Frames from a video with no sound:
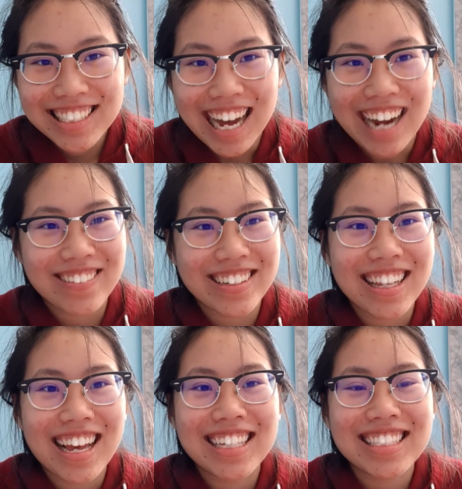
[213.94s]
I
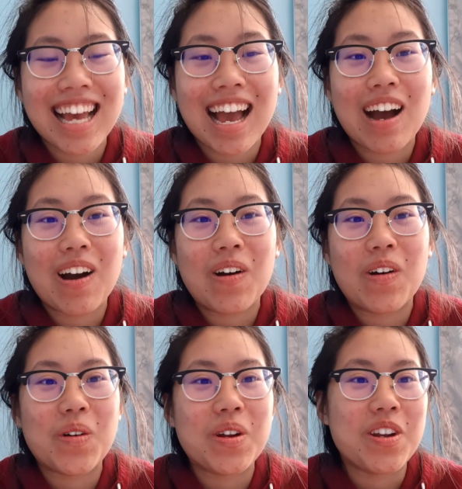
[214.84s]
realized
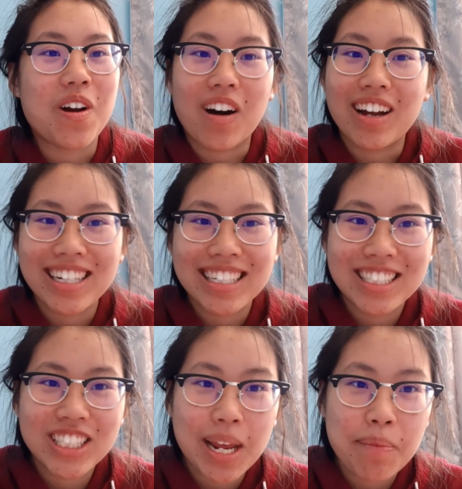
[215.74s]
how not in
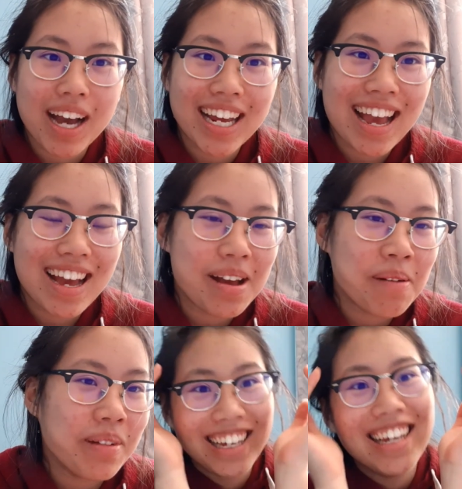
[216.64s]
shape I
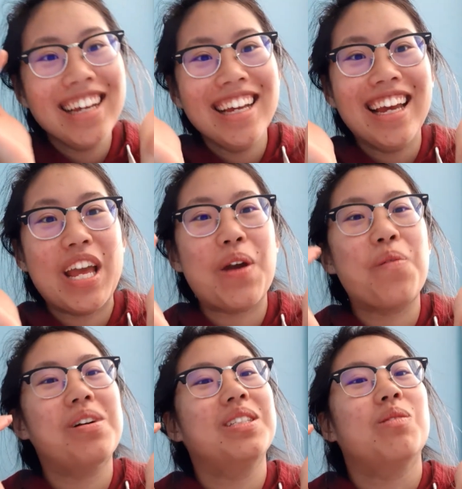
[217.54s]
am. It
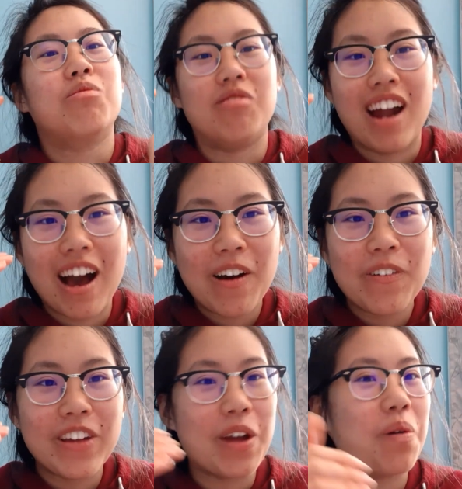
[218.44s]
was rough.
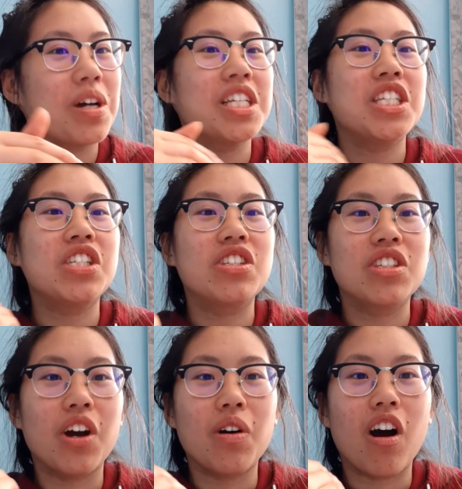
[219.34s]
It was
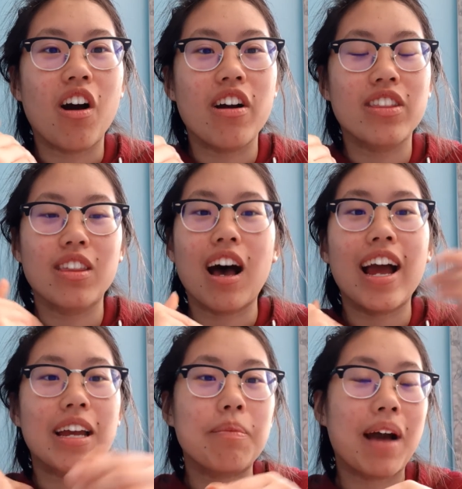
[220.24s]
so hard, the
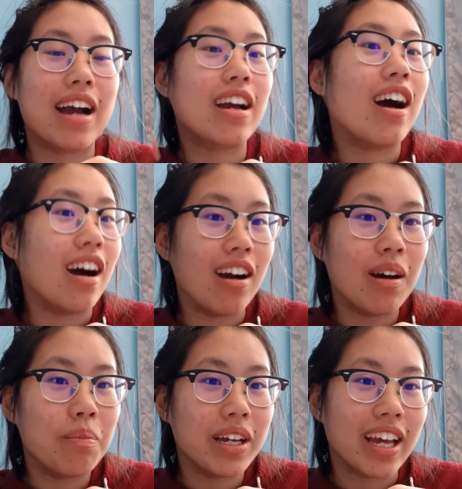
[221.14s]
hike back
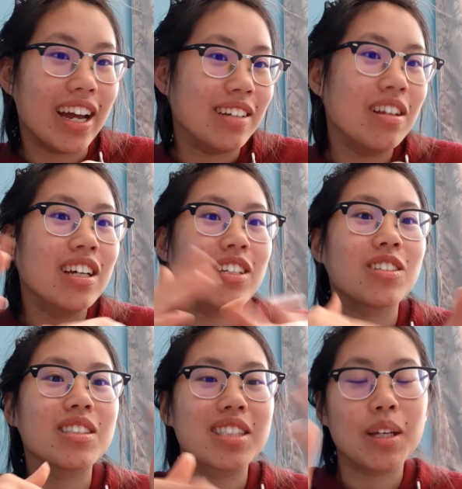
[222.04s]
up. Again, you'll
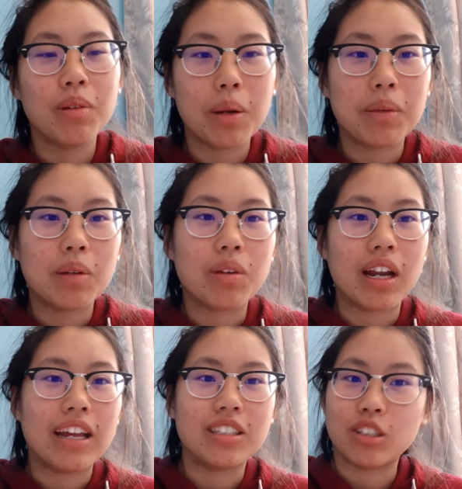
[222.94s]
see what I mean when
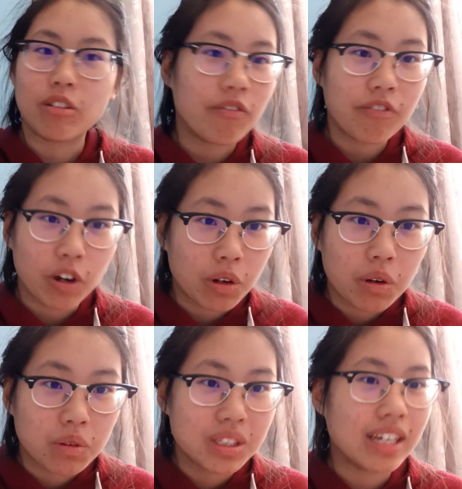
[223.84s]
I insert
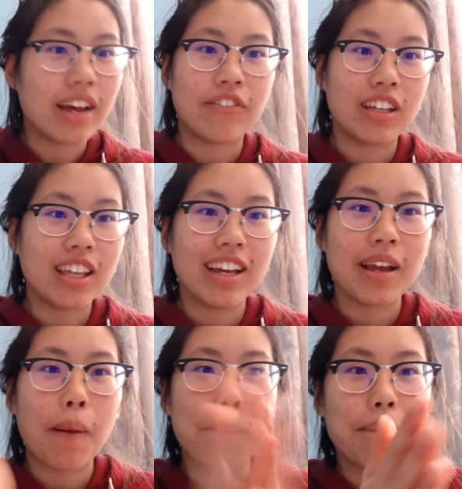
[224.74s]
photos and
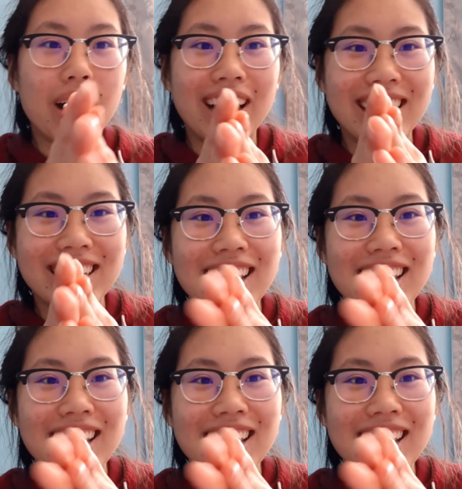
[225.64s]
everything, but